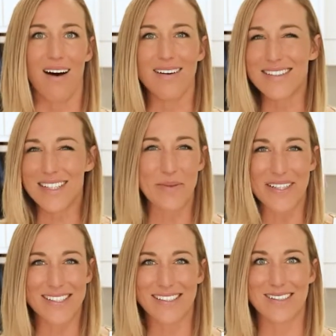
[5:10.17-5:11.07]

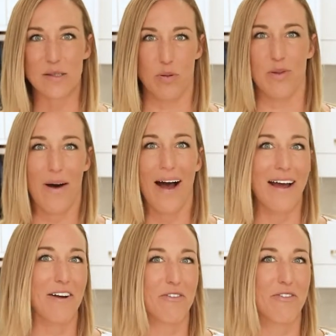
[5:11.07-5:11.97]
unlimited
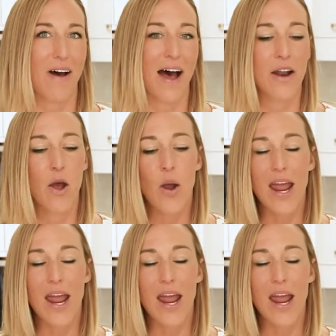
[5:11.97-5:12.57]
supply of fat.